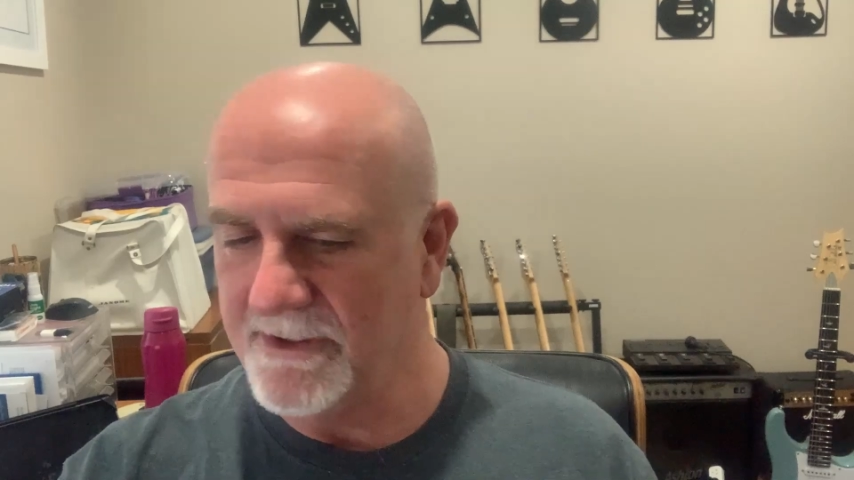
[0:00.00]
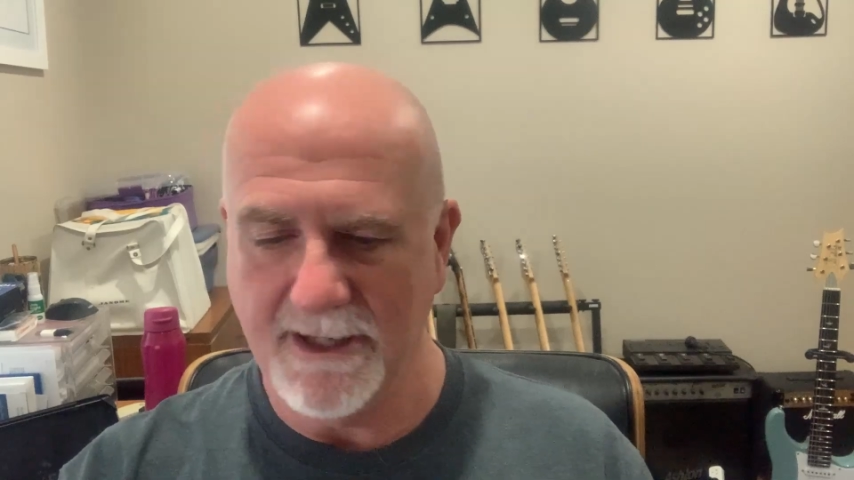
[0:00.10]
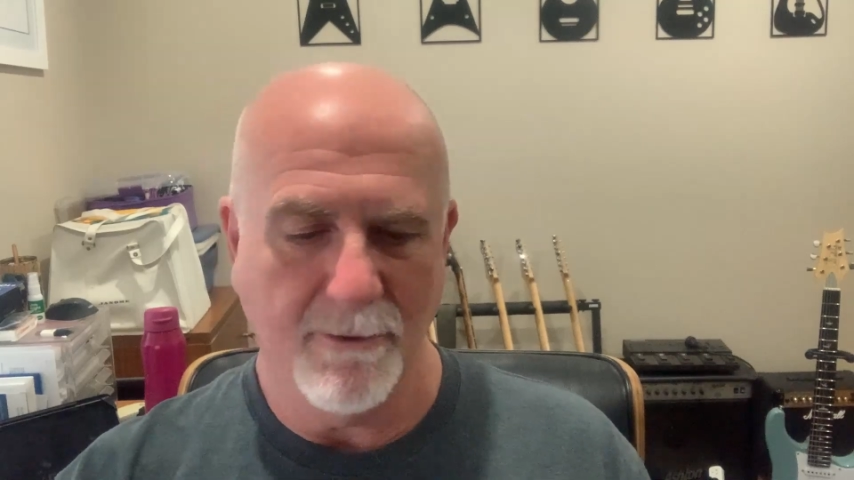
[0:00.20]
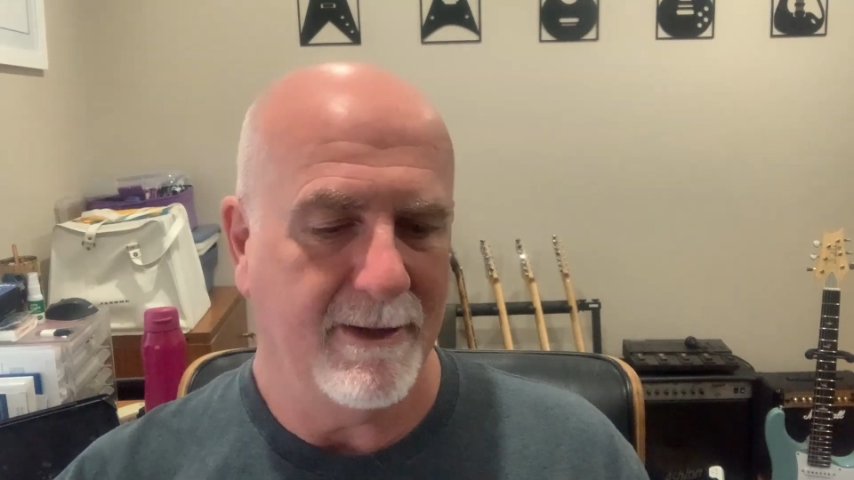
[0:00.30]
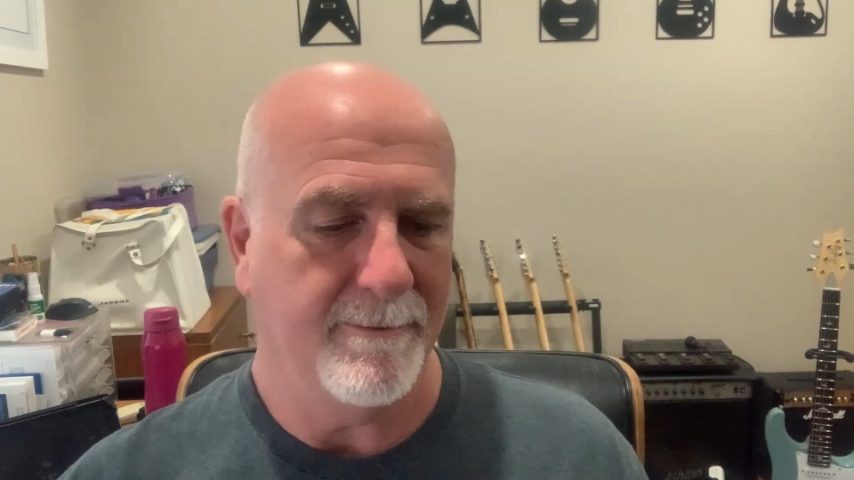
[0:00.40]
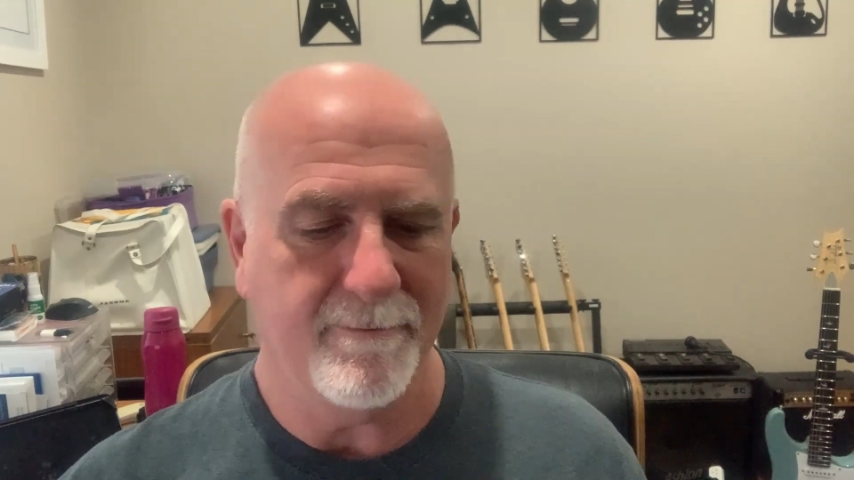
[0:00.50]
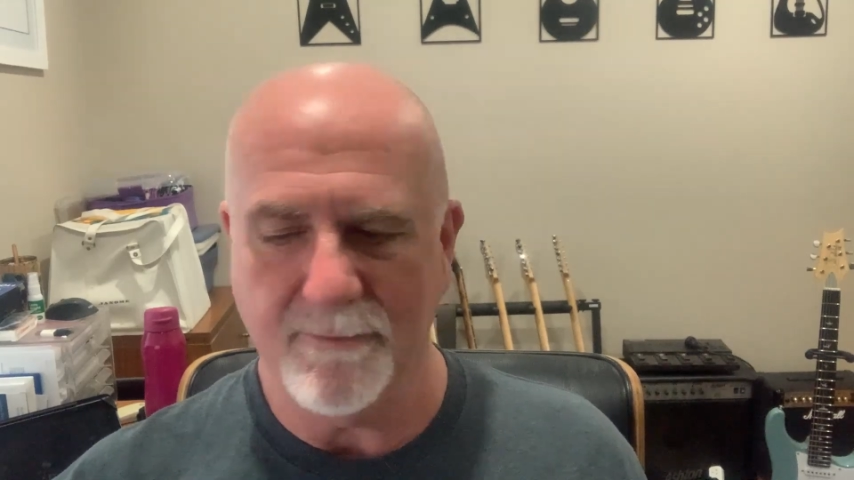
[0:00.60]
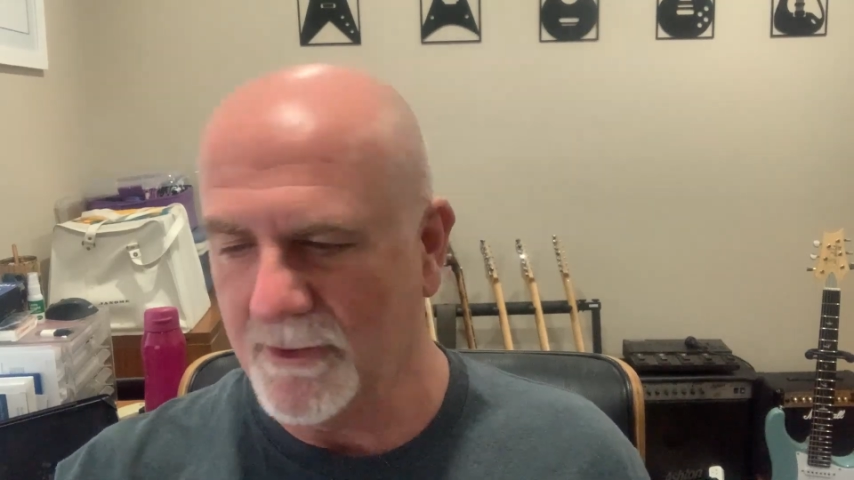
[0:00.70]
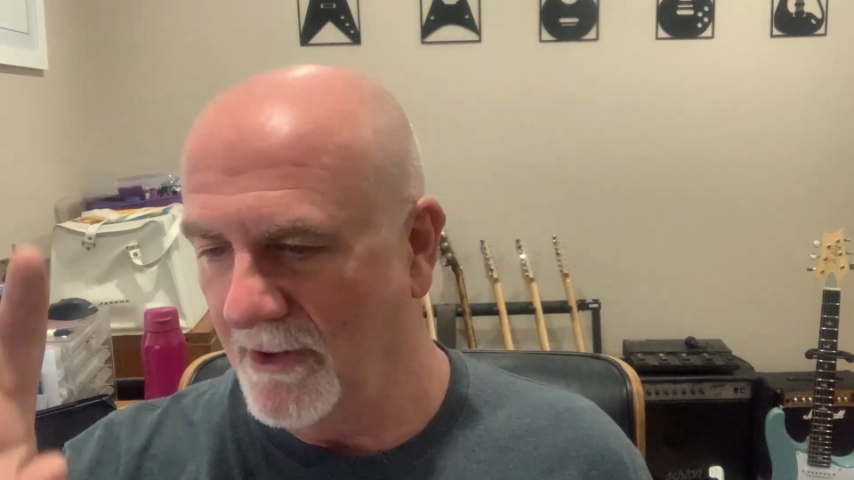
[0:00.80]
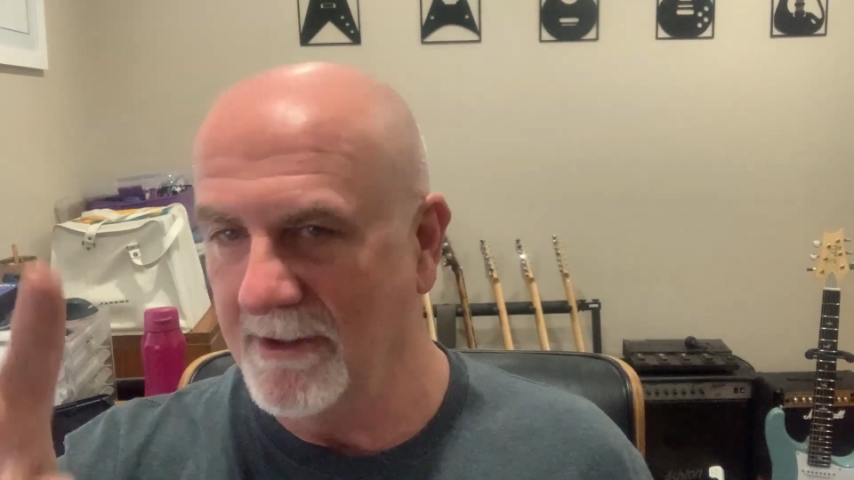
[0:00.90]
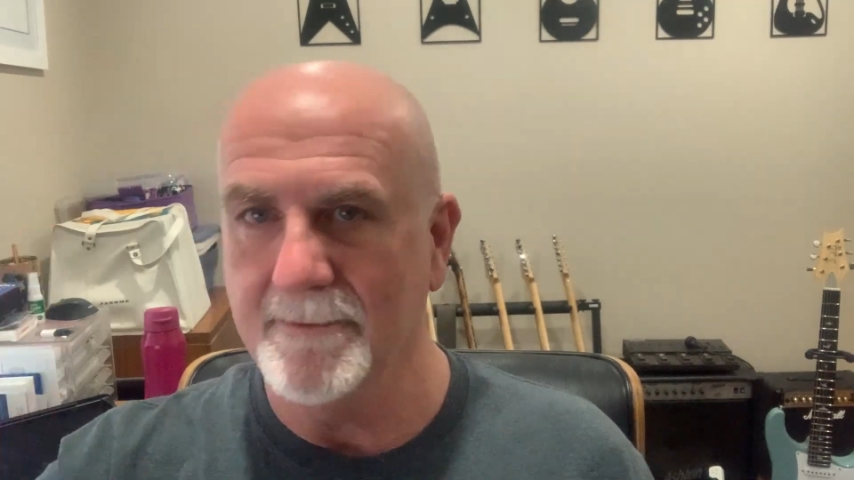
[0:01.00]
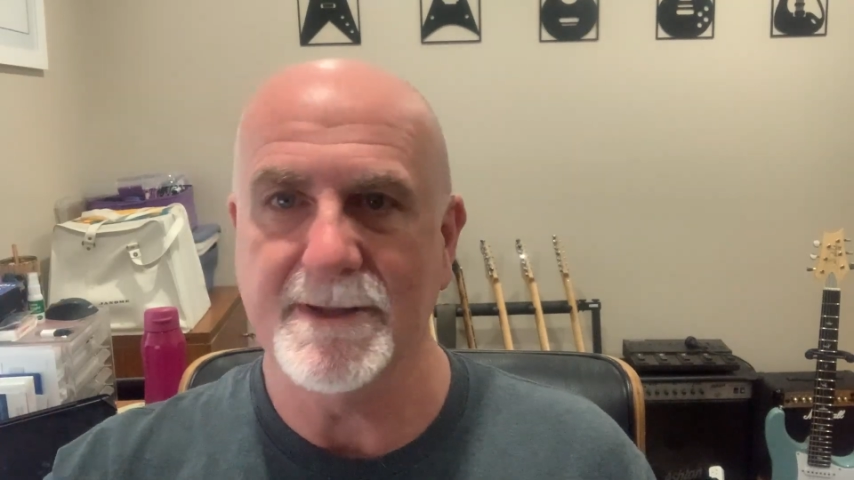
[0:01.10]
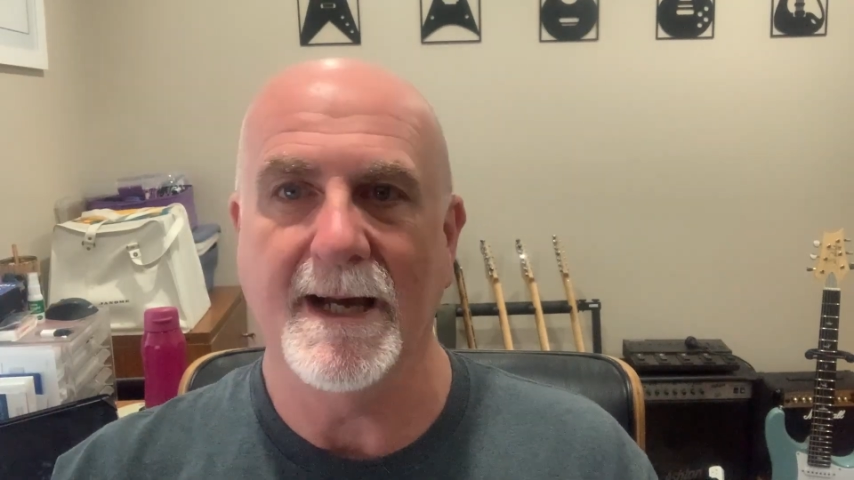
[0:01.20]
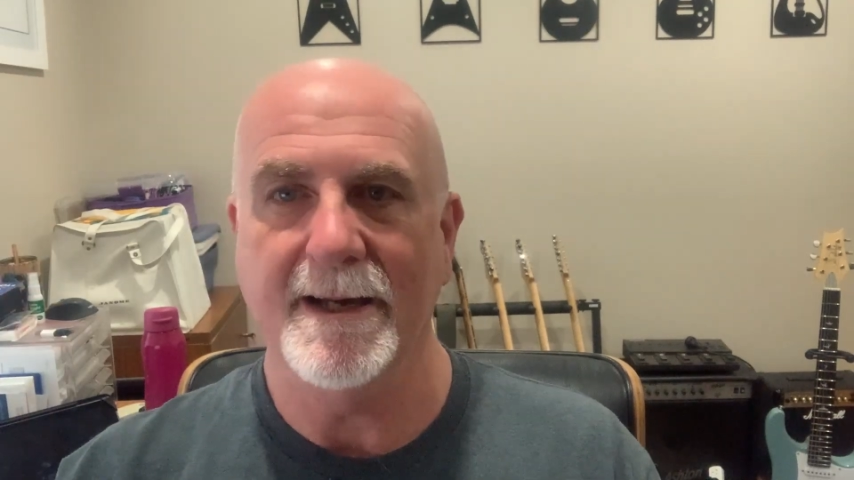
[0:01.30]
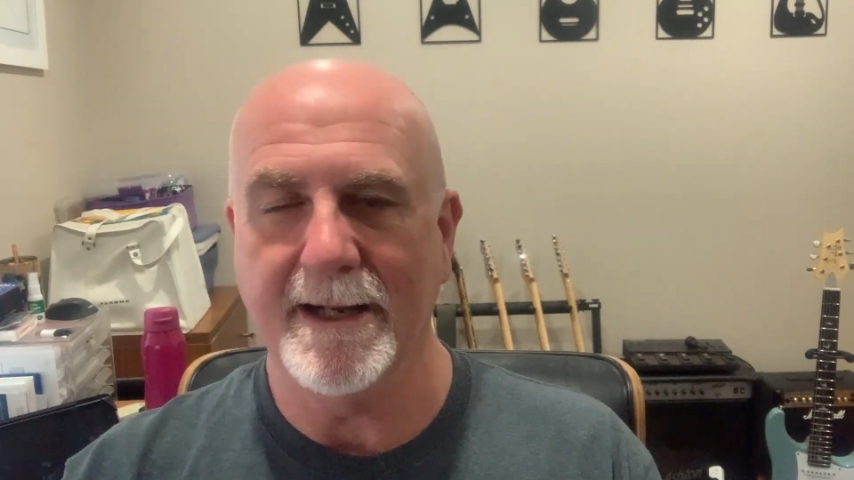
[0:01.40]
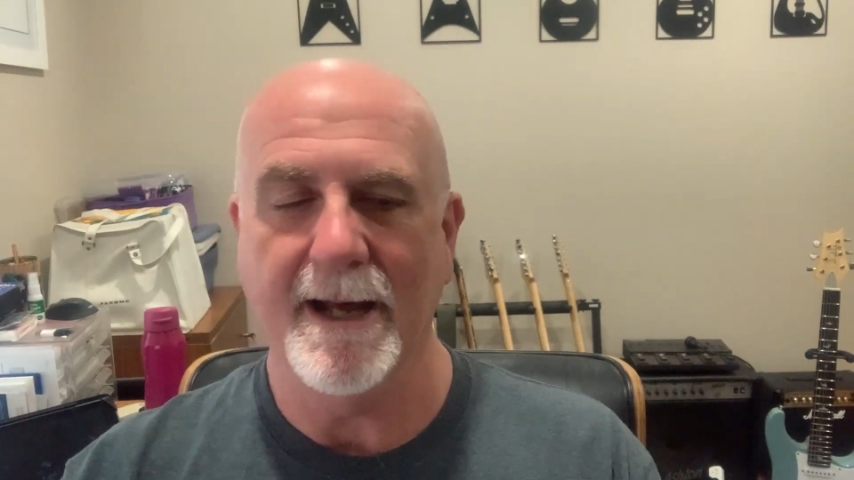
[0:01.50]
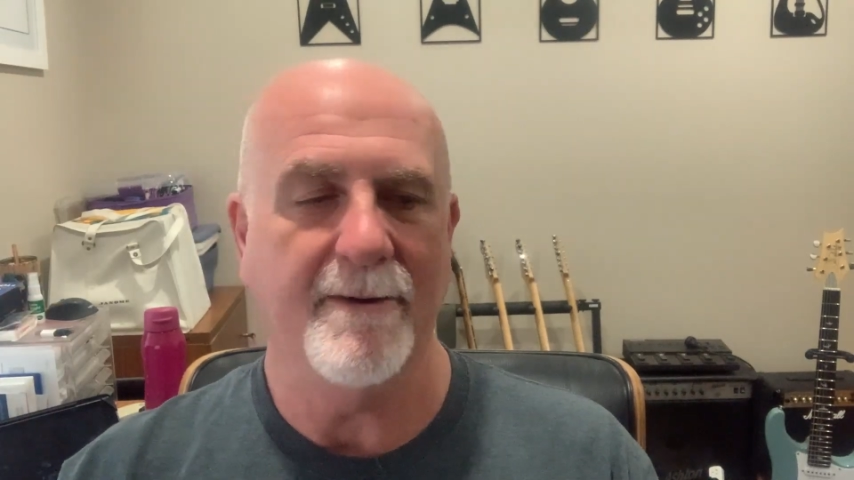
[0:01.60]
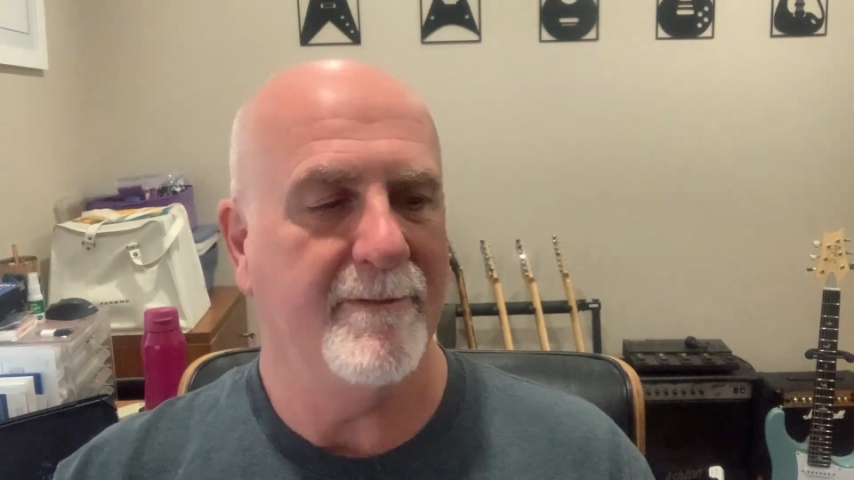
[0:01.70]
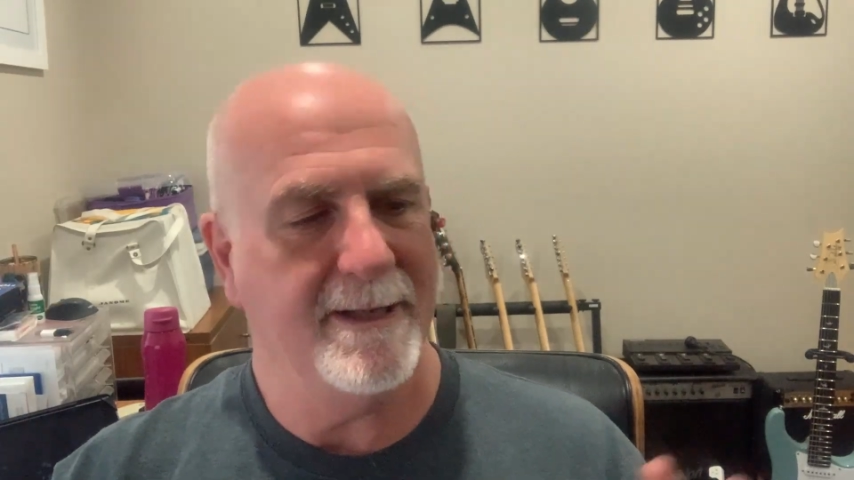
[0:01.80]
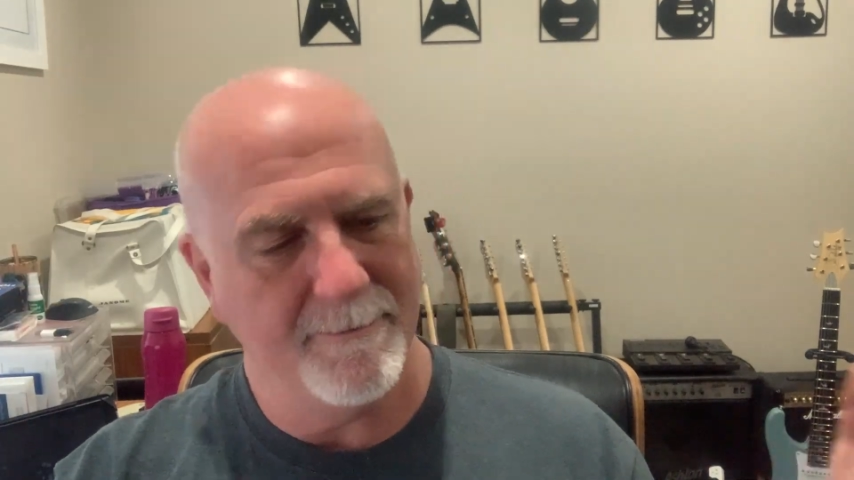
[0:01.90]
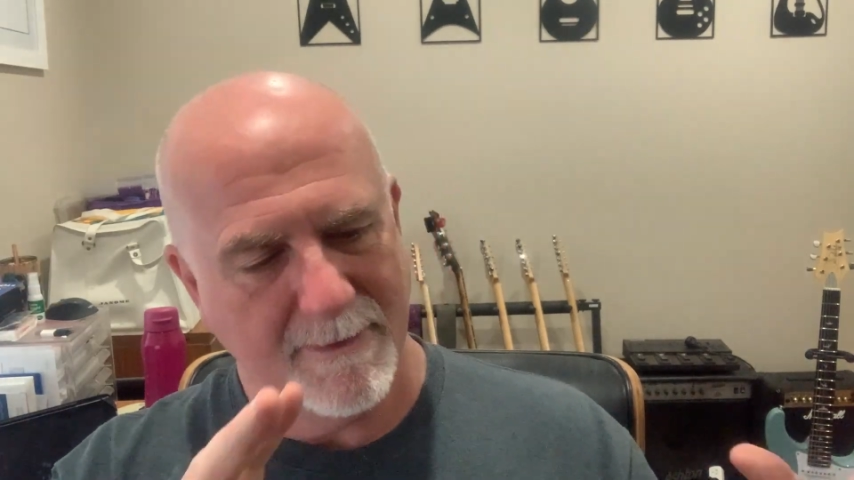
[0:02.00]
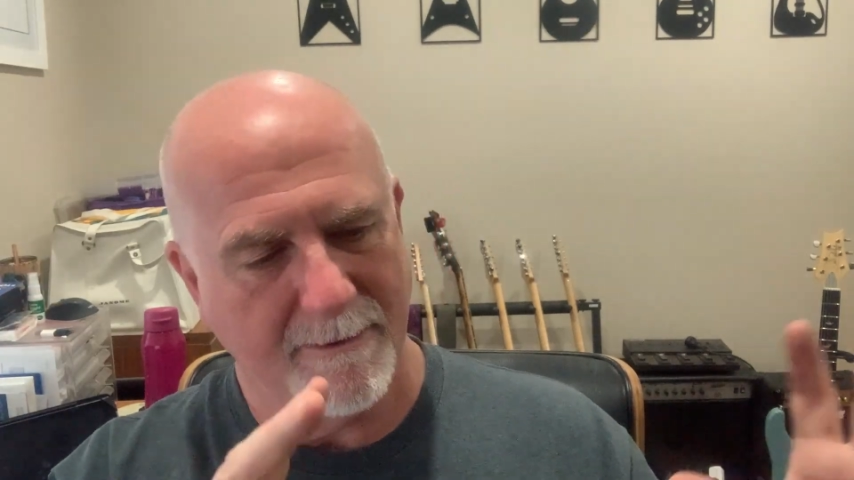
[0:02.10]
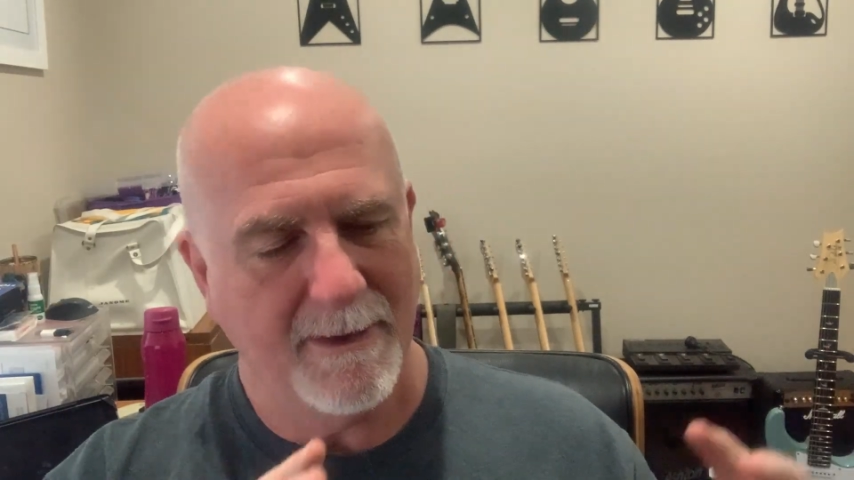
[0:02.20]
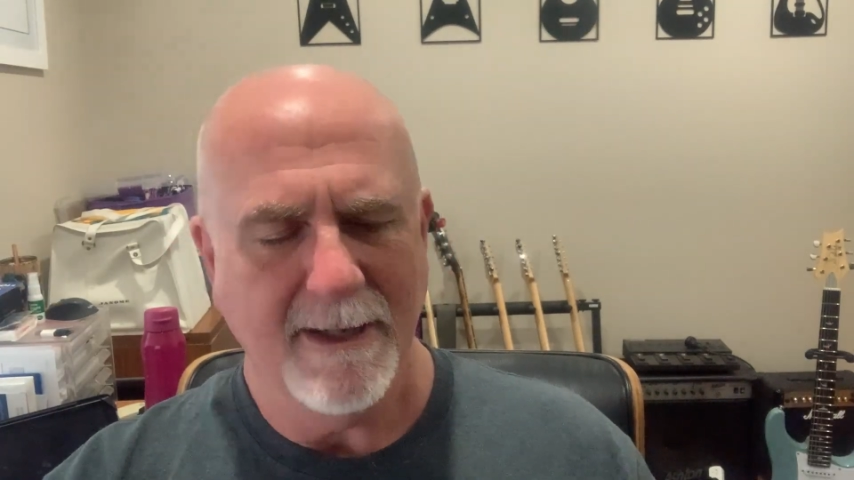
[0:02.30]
You know where the columns are, you know how to read them.